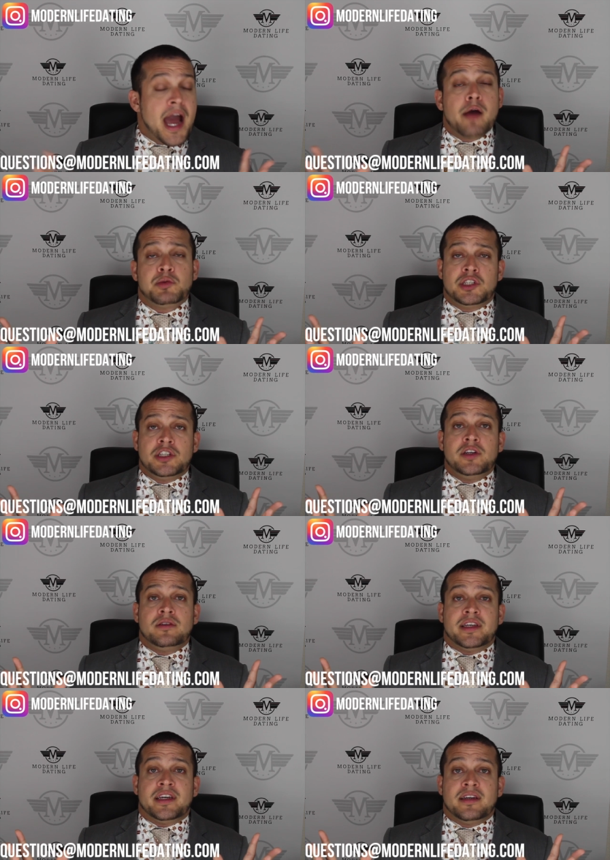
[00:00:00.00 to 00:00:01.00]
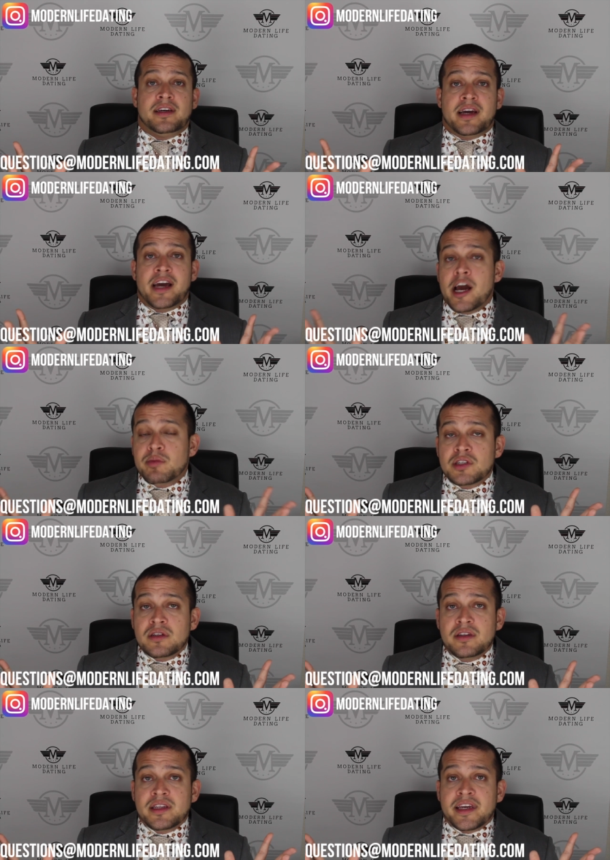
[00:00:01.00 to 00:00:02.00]
Absolutely.
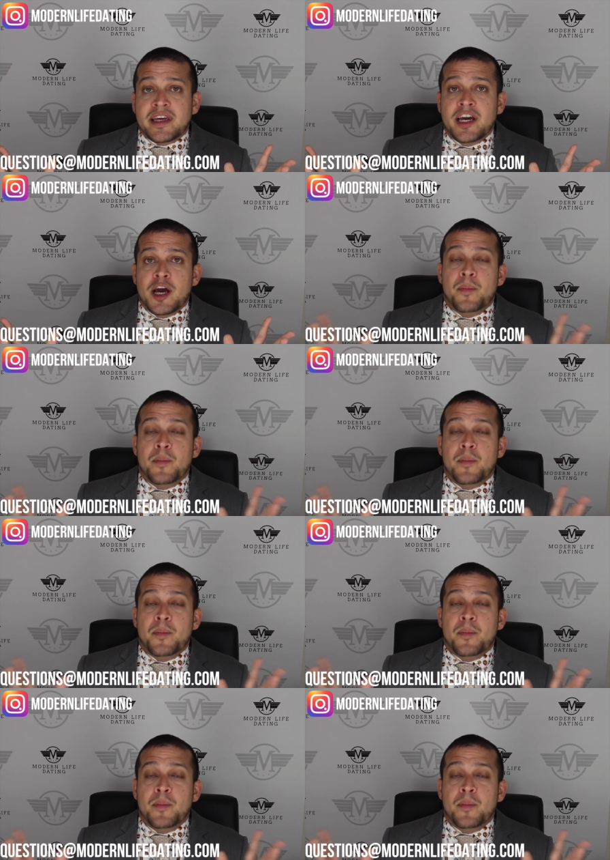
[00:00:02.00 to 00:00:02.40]
Absolutely.